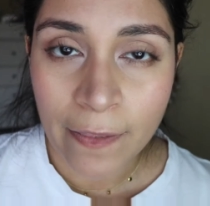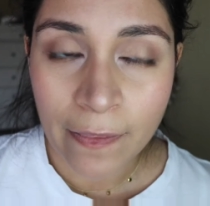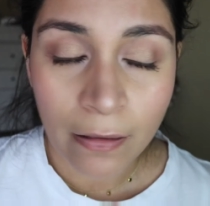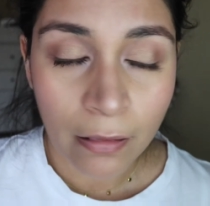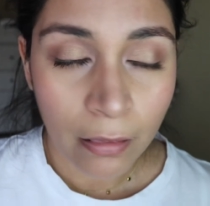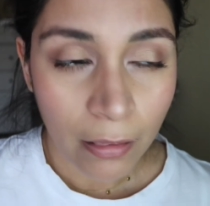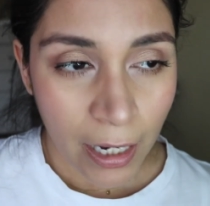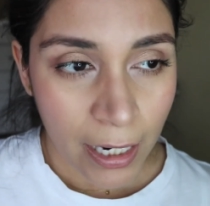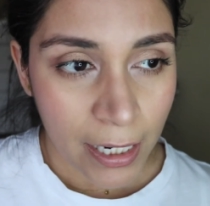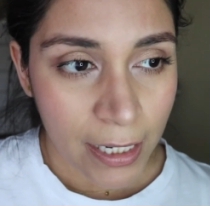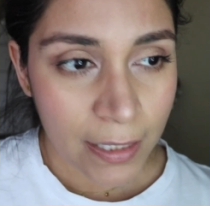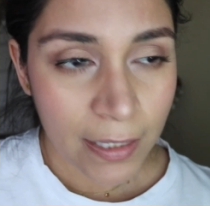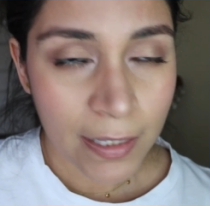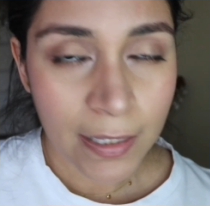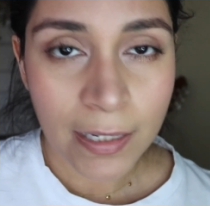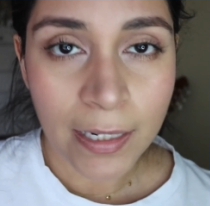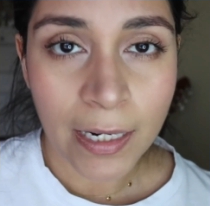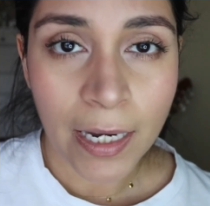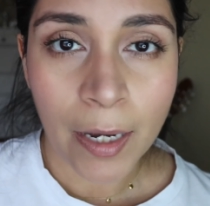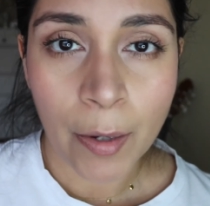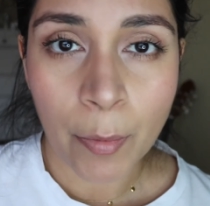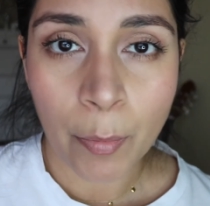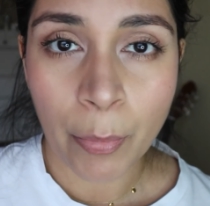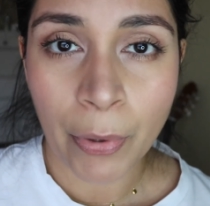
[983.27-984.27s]
the last
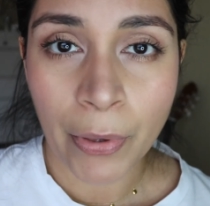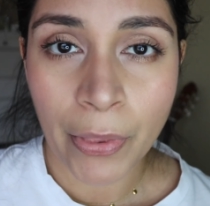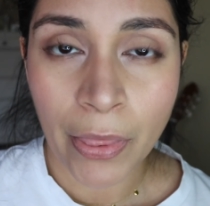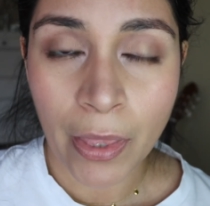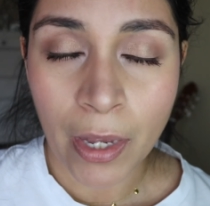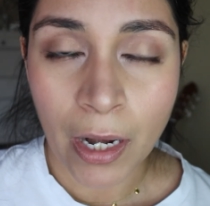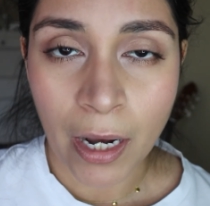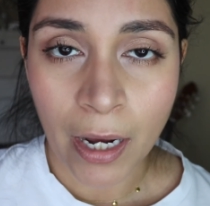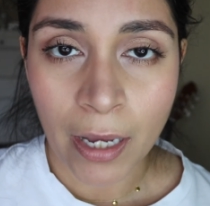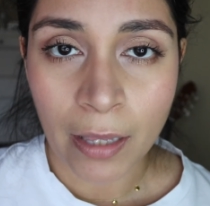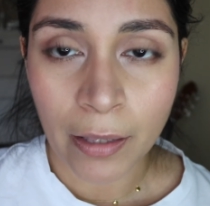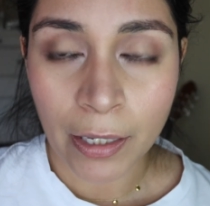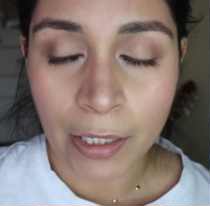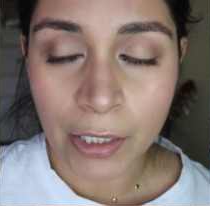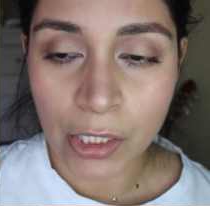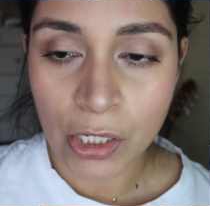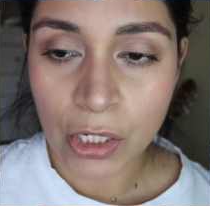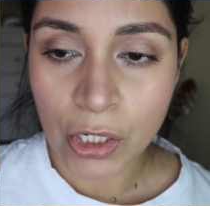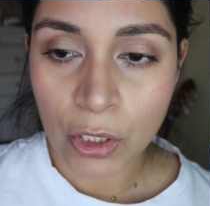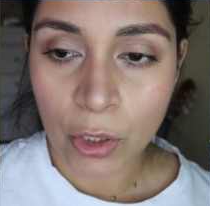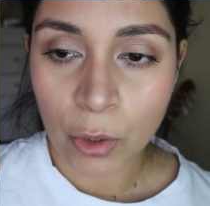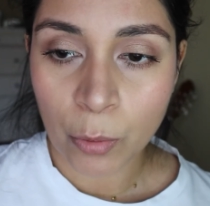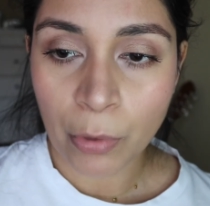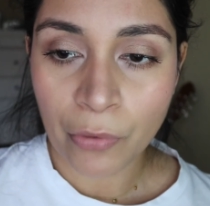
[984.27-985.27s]
step that I like to
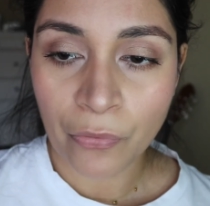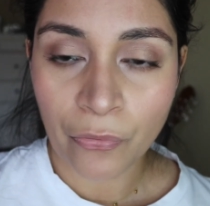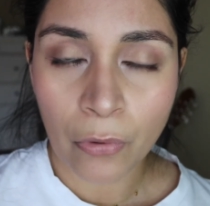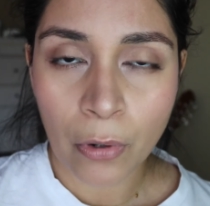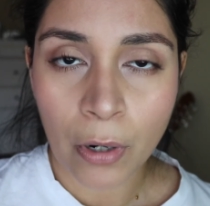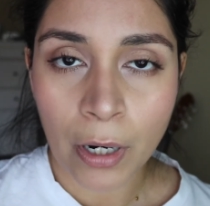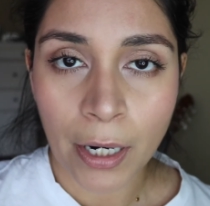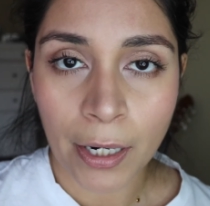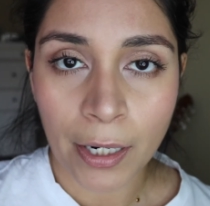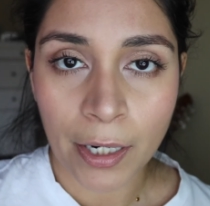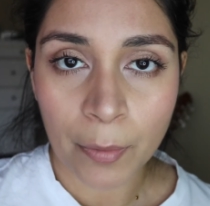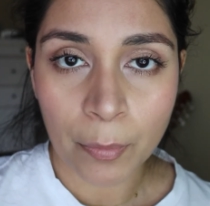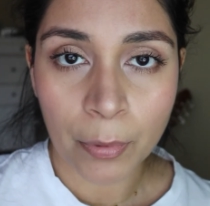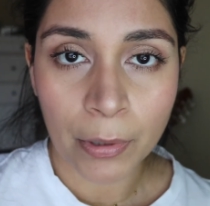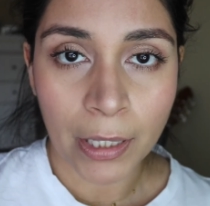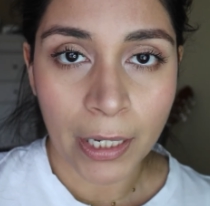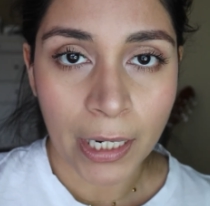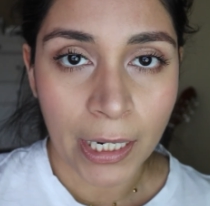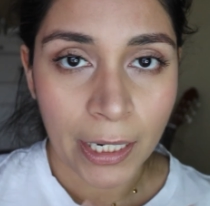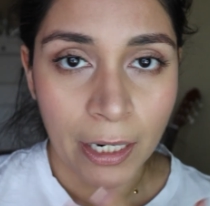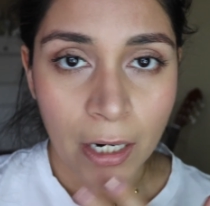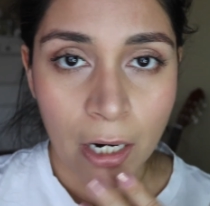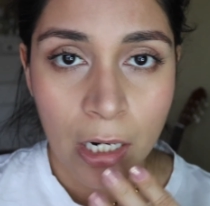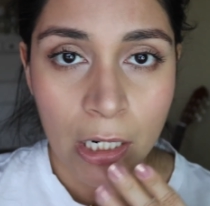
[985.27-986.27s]
do before I
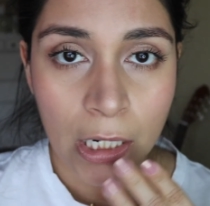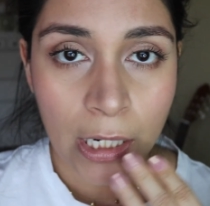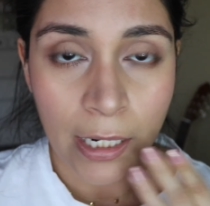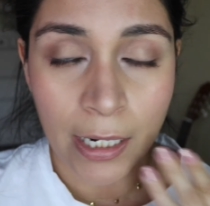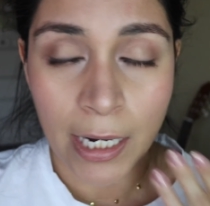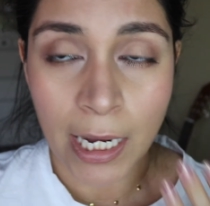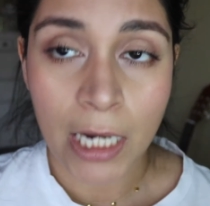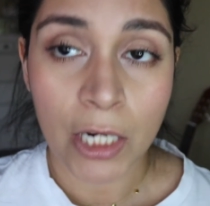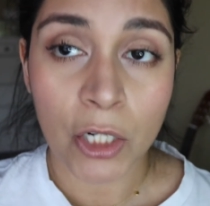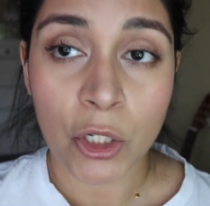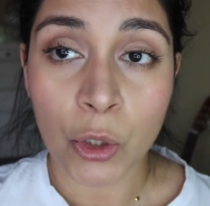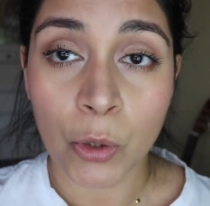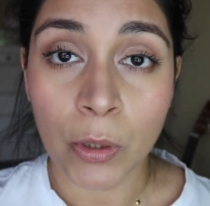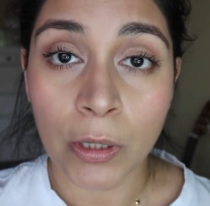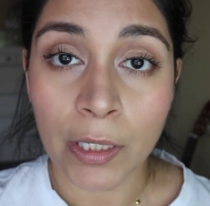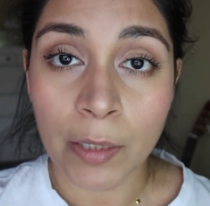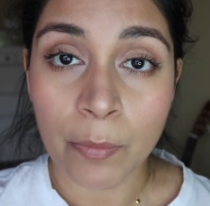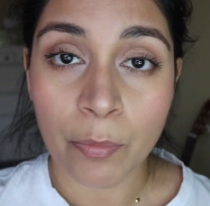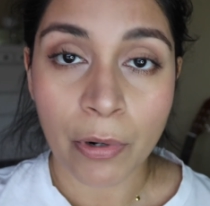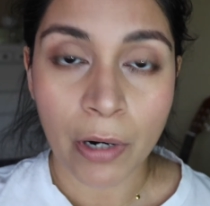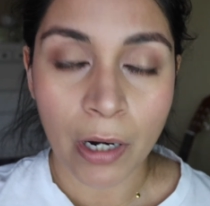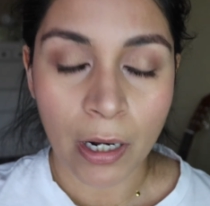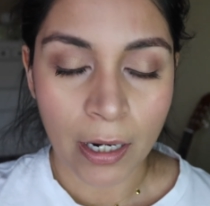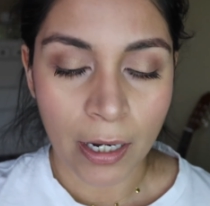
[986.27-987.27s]
apply on an actual
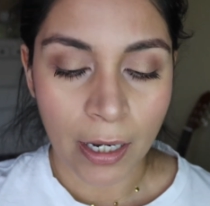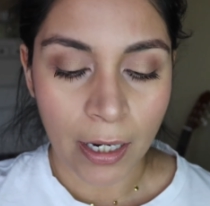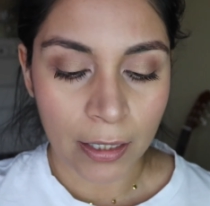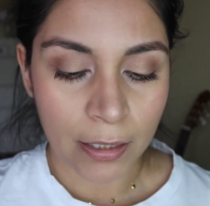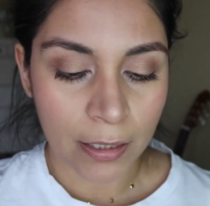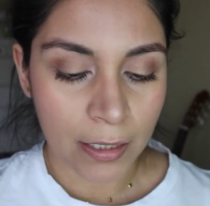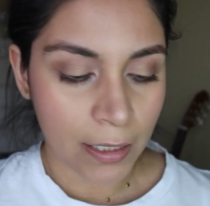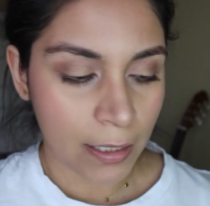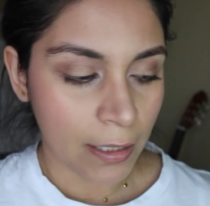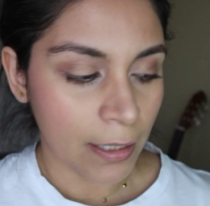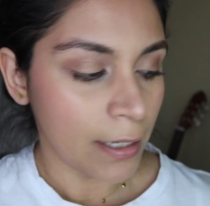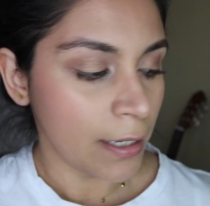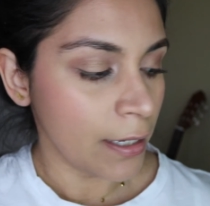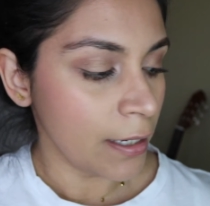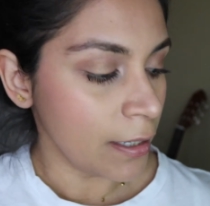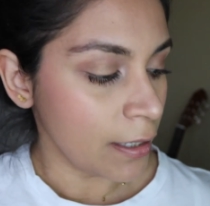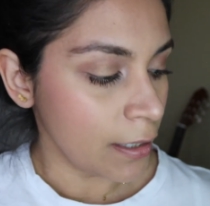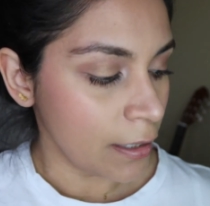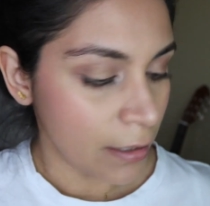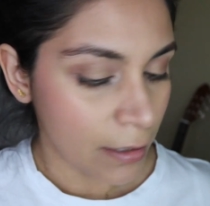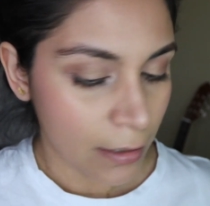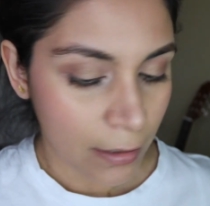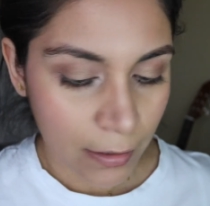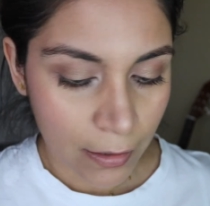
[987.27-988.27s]
lip product
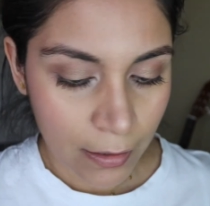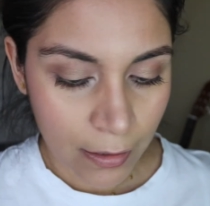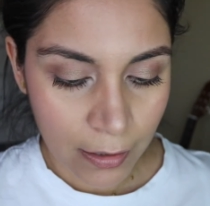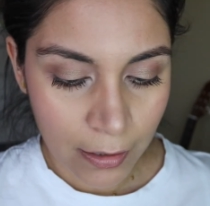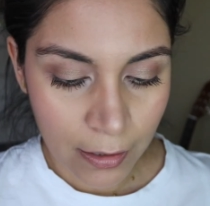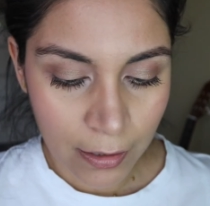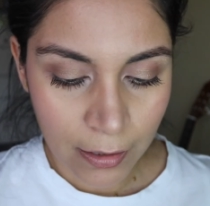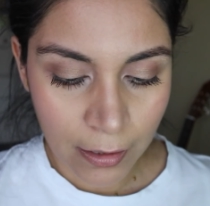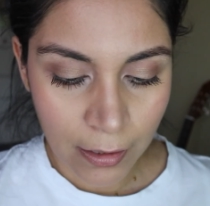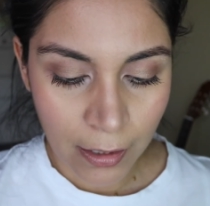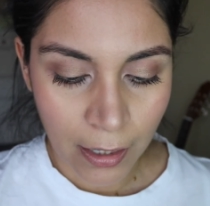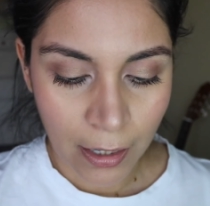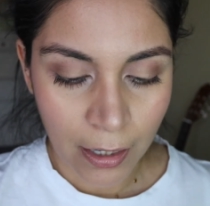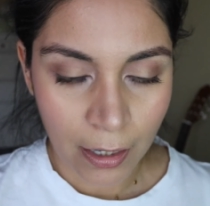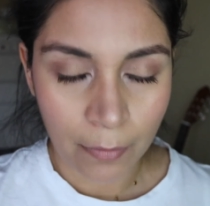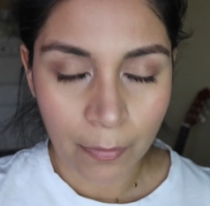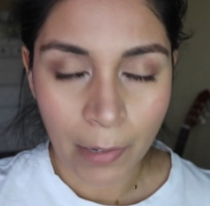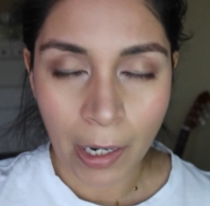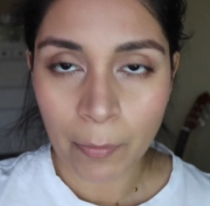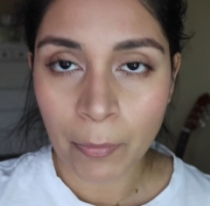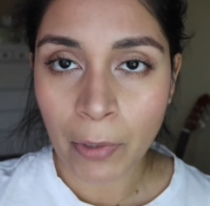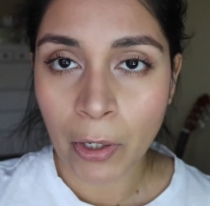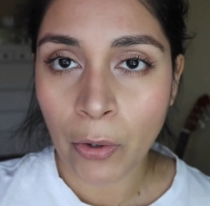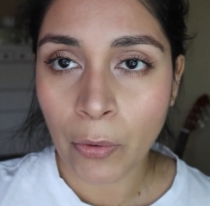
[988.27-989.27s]
is
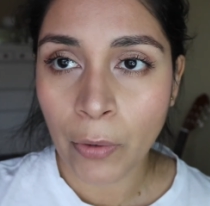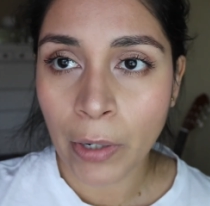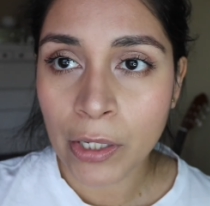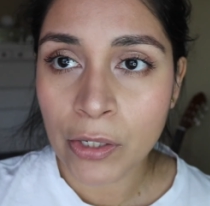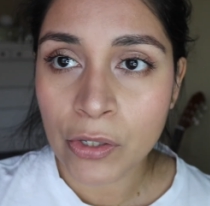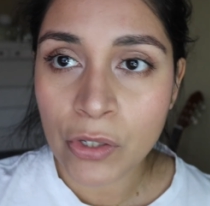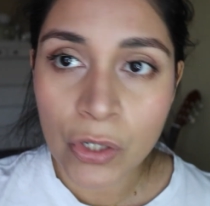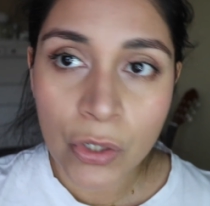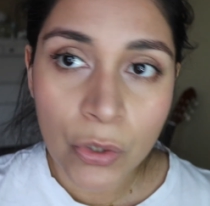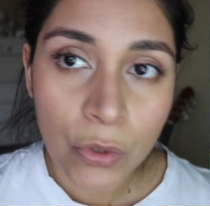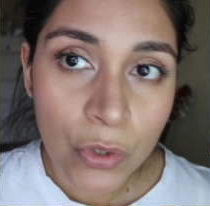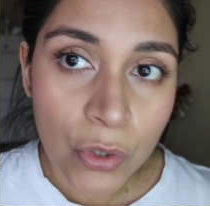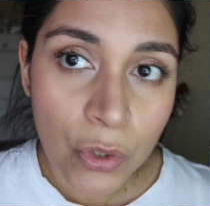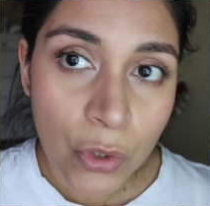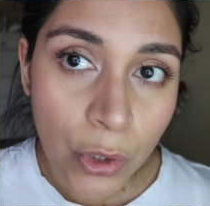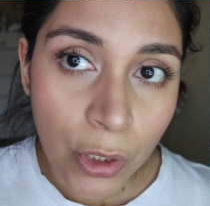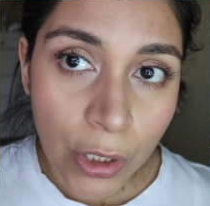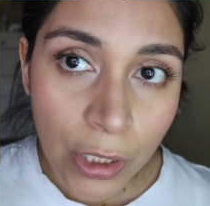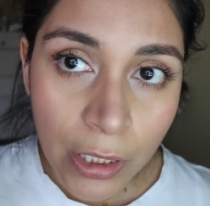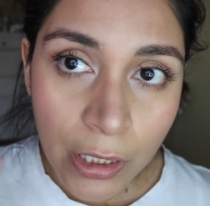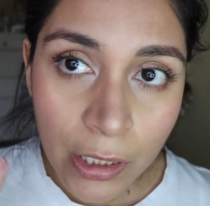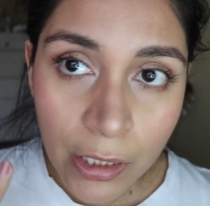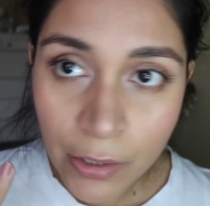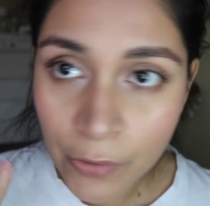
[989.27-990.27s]
I'm going to
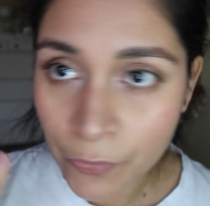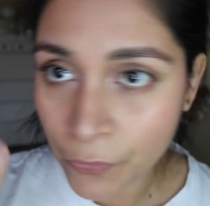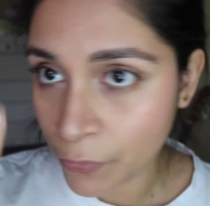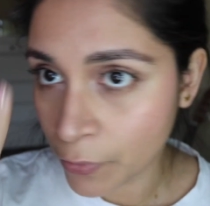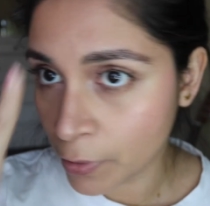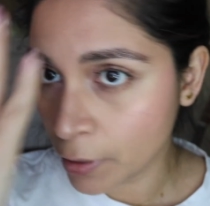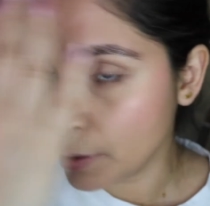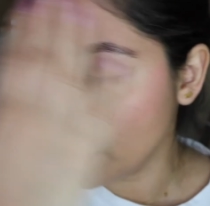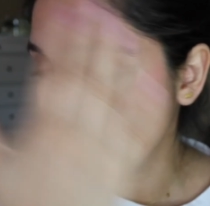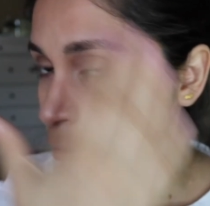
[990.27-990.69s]
sort of